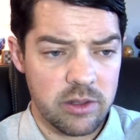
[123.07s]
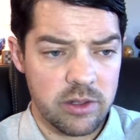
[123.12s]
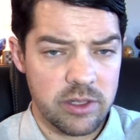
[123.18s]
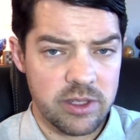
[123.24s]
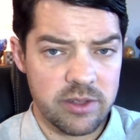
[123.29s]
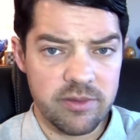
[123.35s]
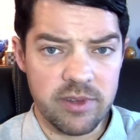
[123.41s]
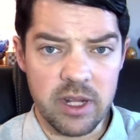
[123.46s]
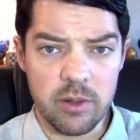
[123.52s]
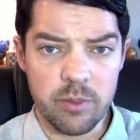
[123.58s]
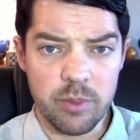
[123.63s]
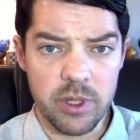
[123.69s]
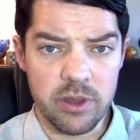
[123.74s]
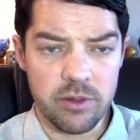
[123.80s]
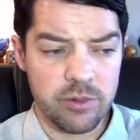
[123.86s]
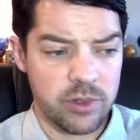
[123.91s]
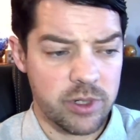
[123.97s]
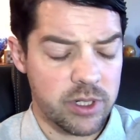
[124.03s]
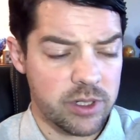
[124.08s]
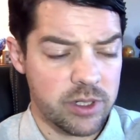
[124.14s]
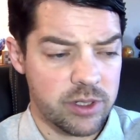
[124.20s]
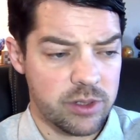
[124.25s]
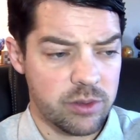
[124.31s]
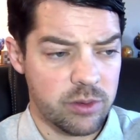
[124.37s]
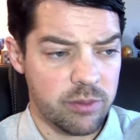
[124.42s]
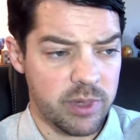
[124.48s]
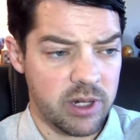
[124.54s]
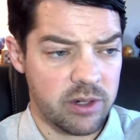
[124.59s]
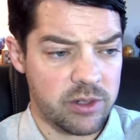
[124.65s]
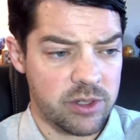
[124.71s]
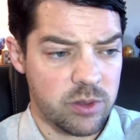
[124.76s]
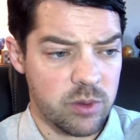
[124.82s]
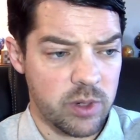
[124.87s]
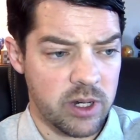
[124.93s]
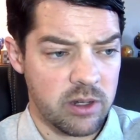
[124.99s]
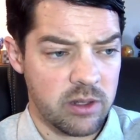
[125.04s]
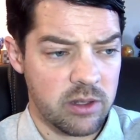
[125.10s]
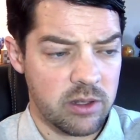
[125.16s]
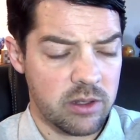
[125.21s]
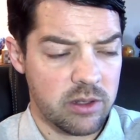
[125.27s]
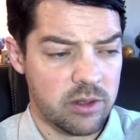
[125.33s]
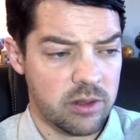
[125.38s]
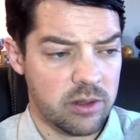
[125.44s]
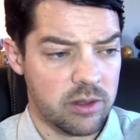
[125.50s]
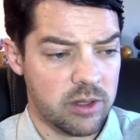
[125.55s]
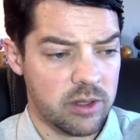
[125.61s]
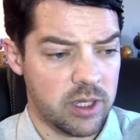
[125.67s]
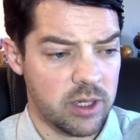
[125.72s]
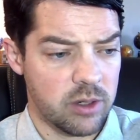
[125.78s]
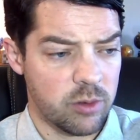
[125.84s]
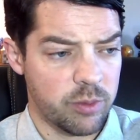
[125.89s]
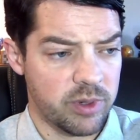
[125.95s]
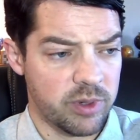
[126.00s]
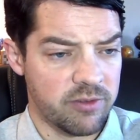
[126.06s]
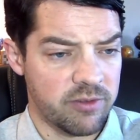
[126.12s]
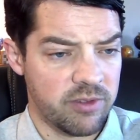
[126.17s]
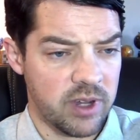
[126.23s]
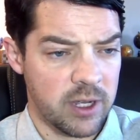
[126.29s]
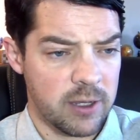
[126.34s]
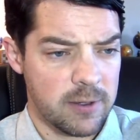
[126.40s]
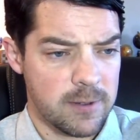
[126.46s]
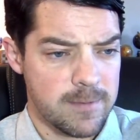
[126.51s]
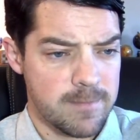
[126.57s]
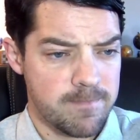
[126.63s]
developing the rook to a better square, the open file.